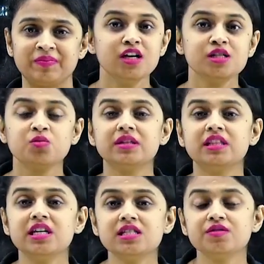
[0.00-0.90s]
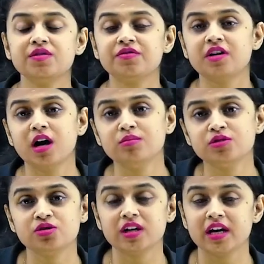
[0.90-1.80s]
So with this, we've come
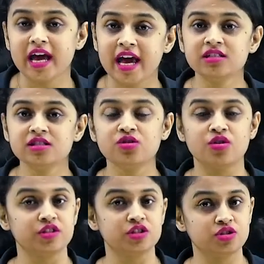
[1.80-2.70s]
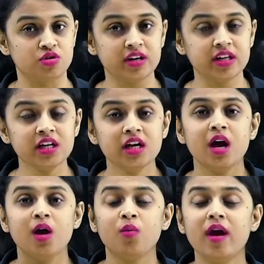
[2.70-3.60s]
to the end of the story,
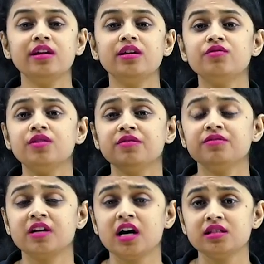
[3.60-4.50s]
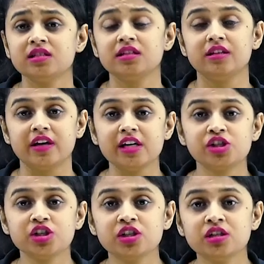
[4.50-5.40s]
wherein we have done the
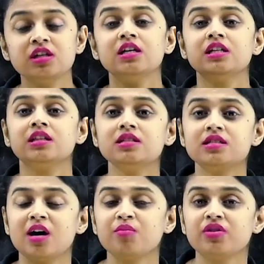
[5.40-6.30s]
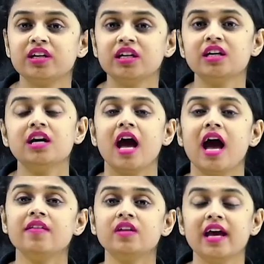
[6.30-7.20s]
narration, the summary,
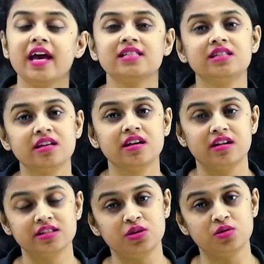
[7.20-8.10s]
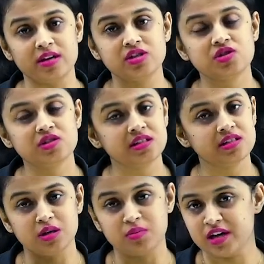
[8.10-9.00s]
and the N C E R T questions and the
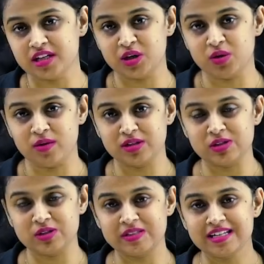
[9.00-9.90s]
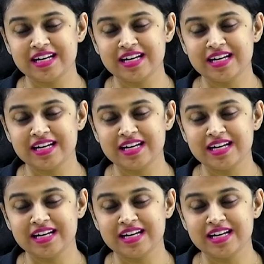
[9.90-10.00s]
C B S E questions.